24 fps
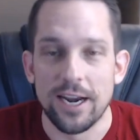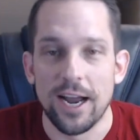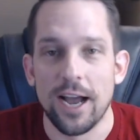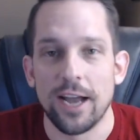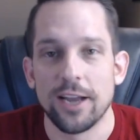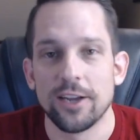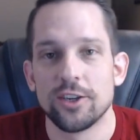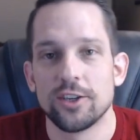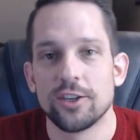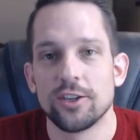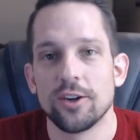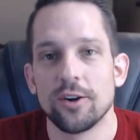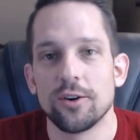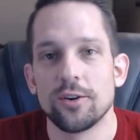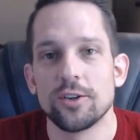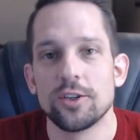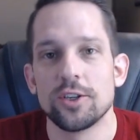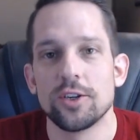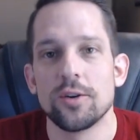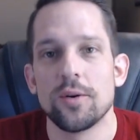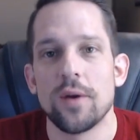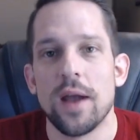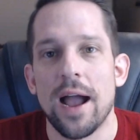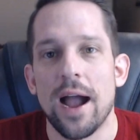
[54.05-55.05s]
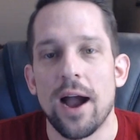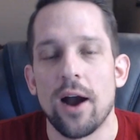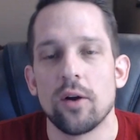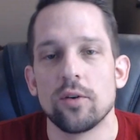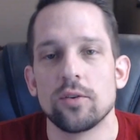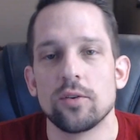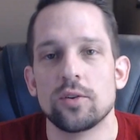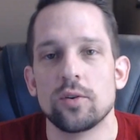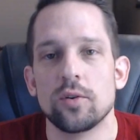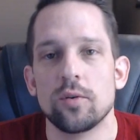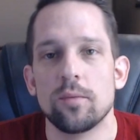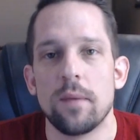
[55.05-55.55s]
I showed you how
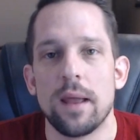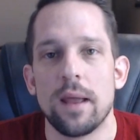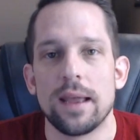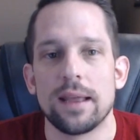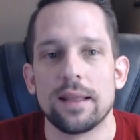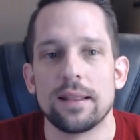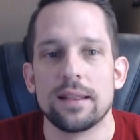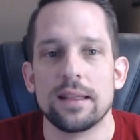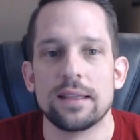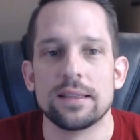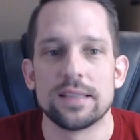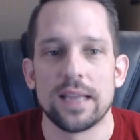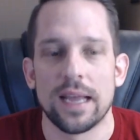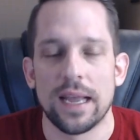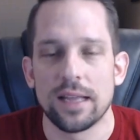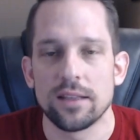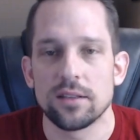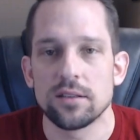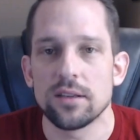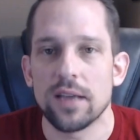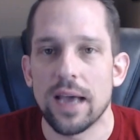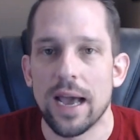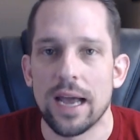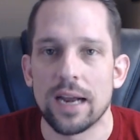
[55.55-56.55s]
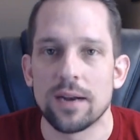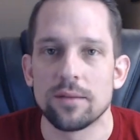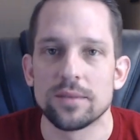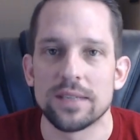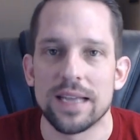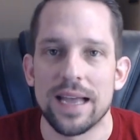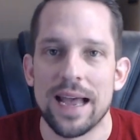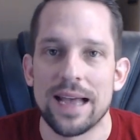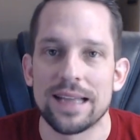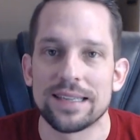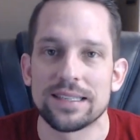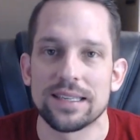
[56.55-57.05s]
to make these Ansel
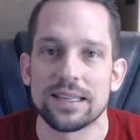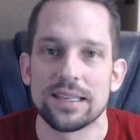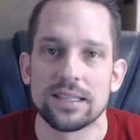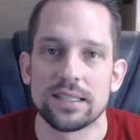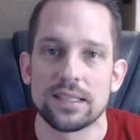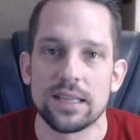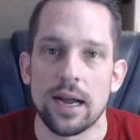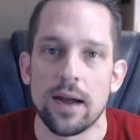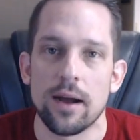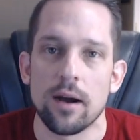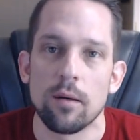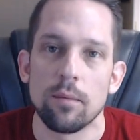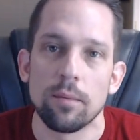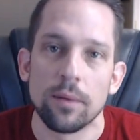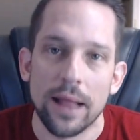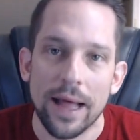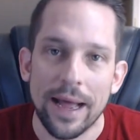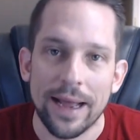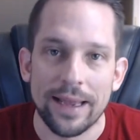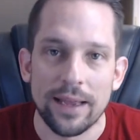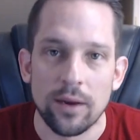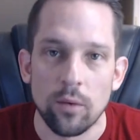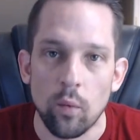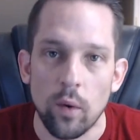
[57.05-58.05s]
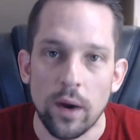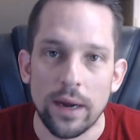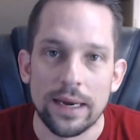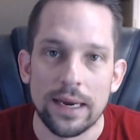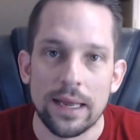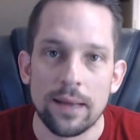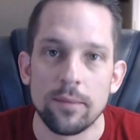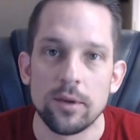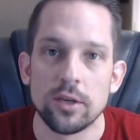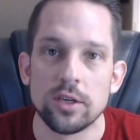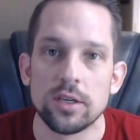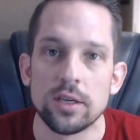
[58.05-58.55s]
Adams-esque style black and white
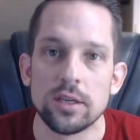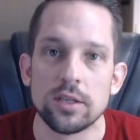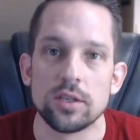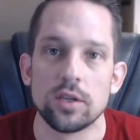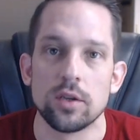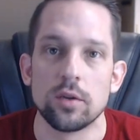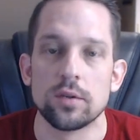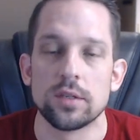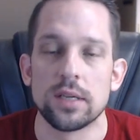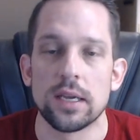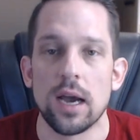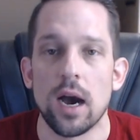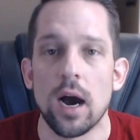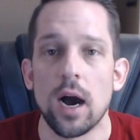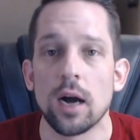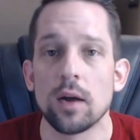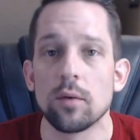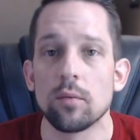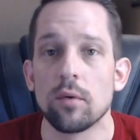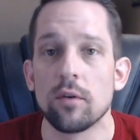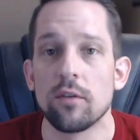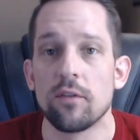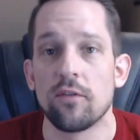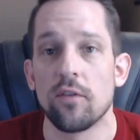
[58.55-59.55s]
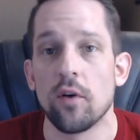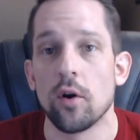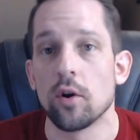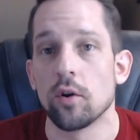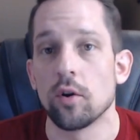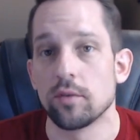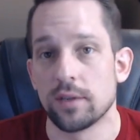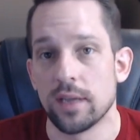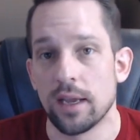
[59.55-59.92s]
images using ON1 Photo